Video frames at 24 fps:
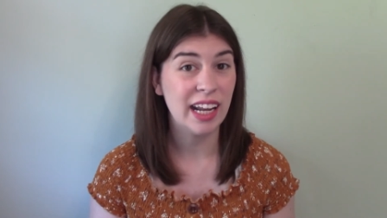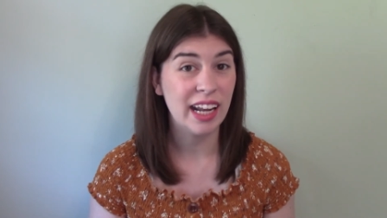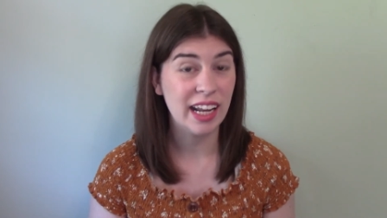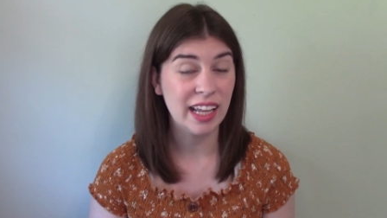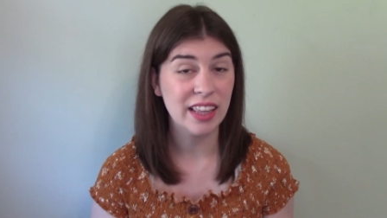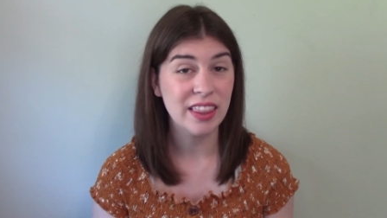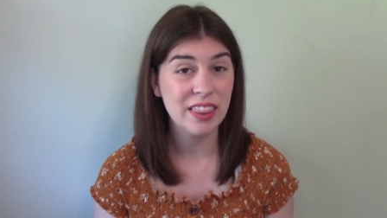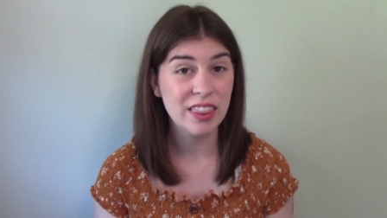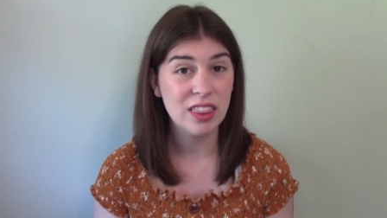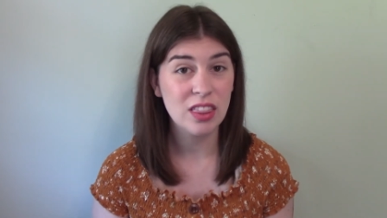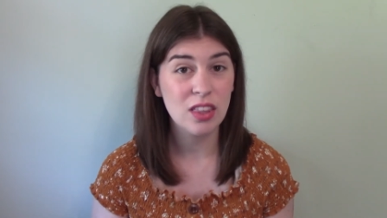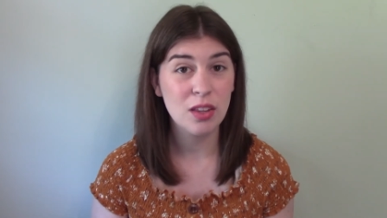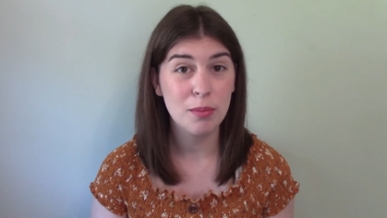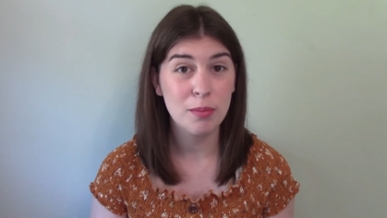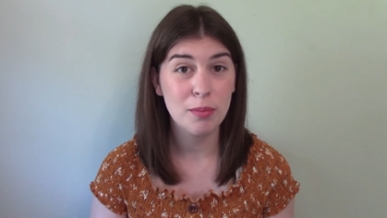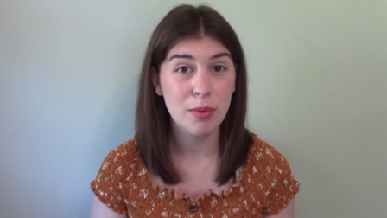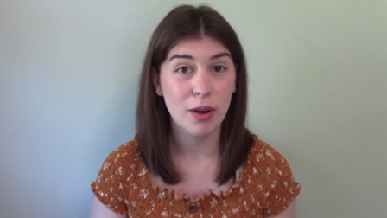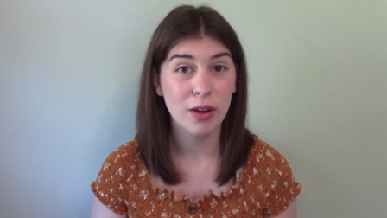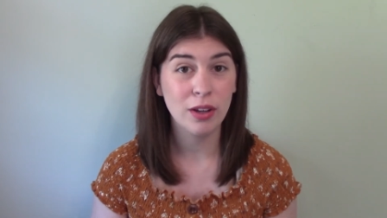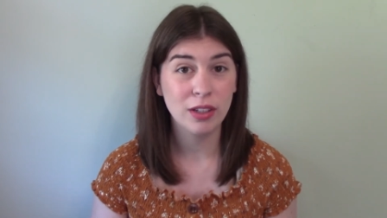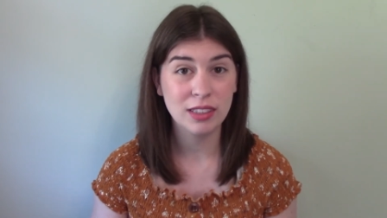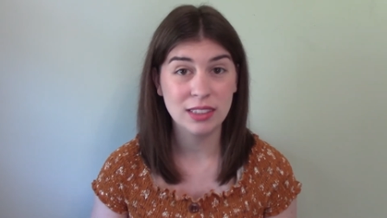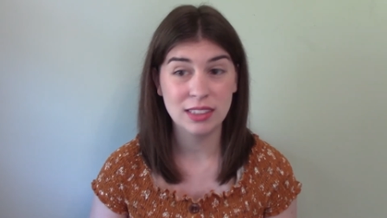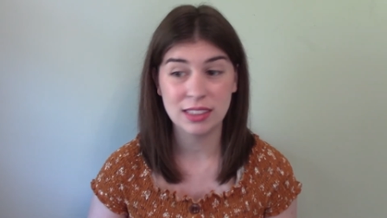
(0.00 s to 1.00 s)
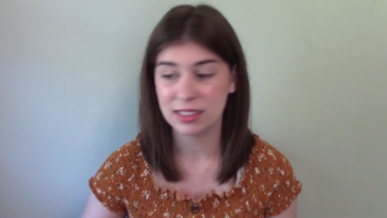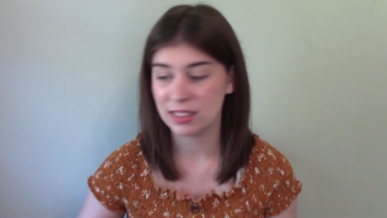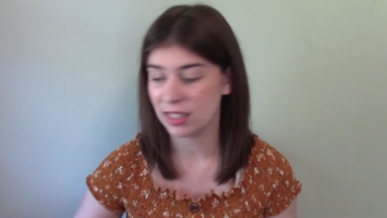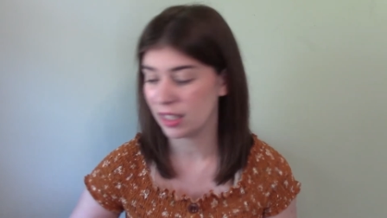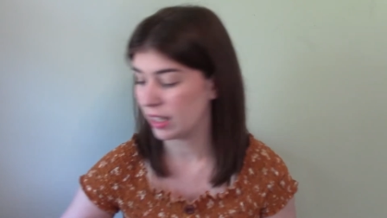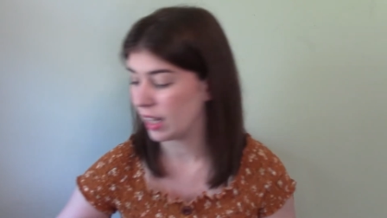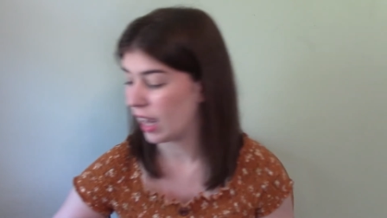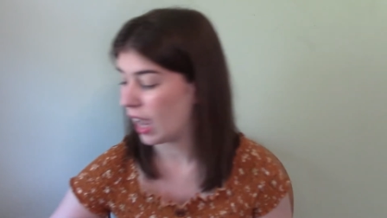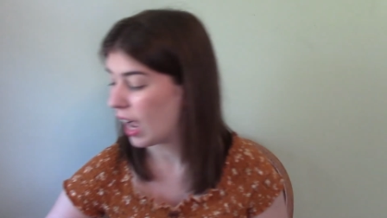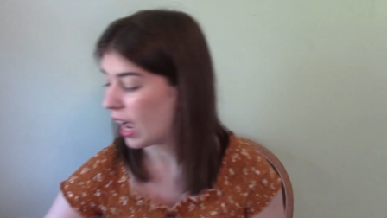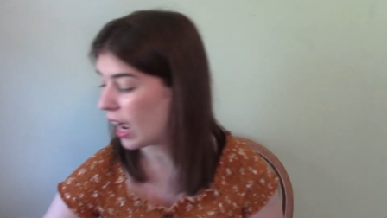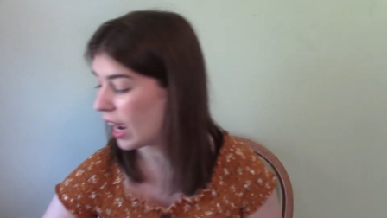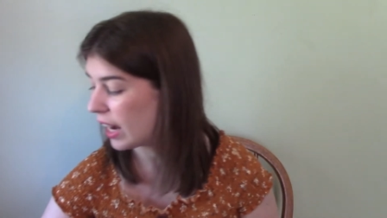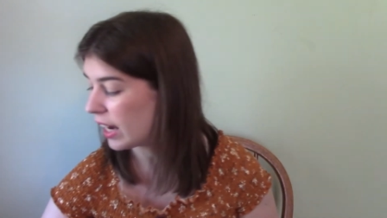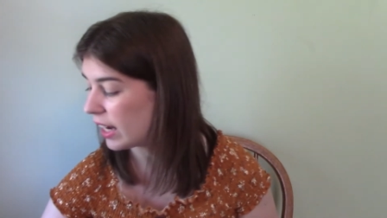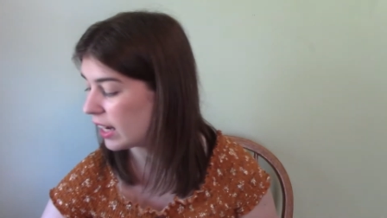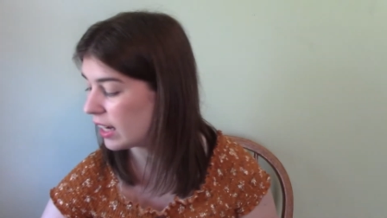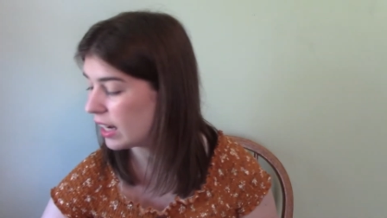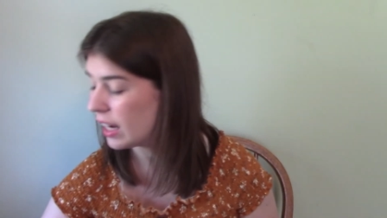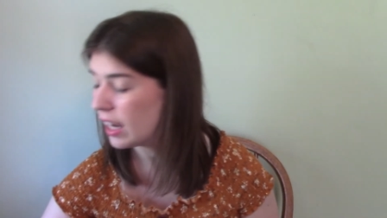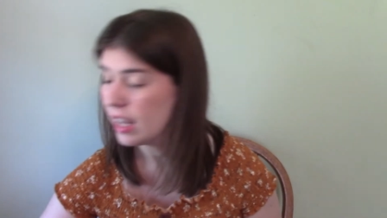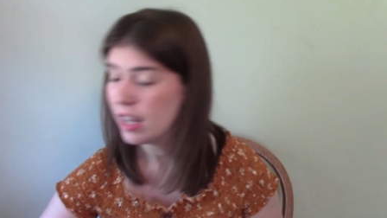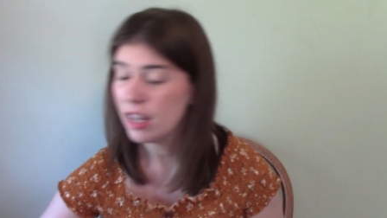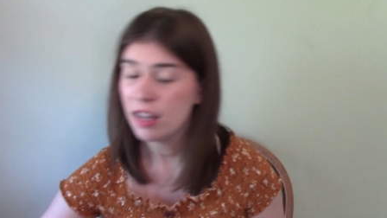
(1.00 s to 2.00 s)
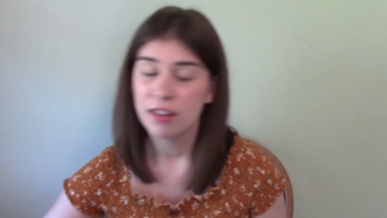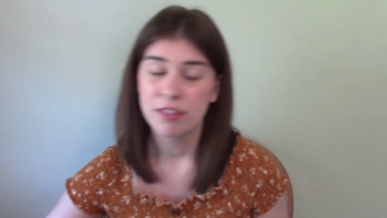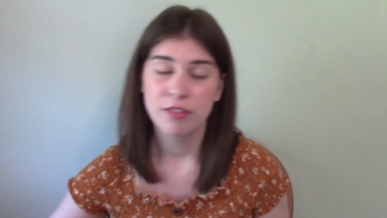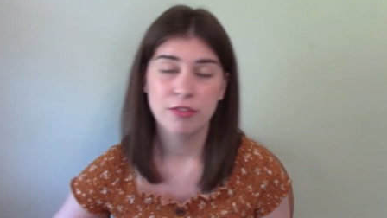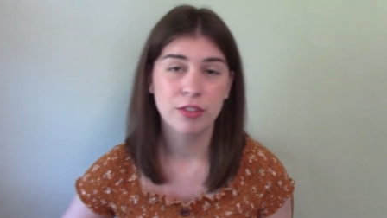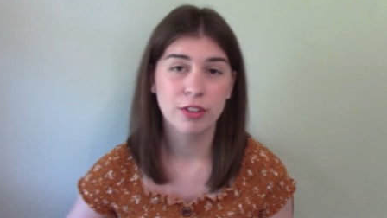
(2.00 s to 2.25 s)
in the books. Like, I, for